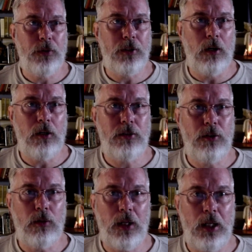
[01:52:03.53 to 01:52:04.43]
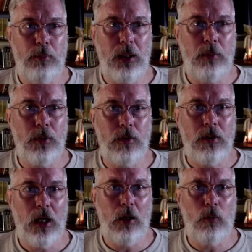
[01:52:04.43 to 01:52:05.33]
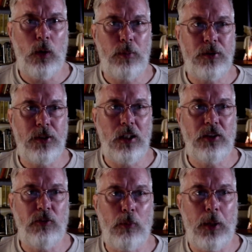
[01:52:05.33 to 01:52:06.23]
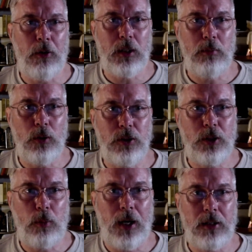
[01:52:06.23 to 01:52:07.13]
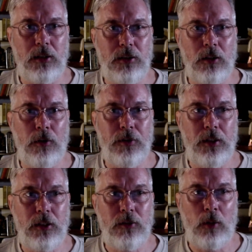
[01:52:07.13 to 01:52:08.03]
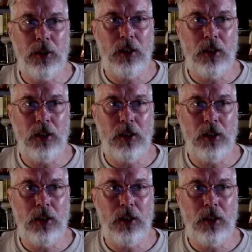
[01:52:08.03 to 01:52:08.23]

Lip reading: regard to lay people, what percentage of American Buddhists are practicing authentic Dharma that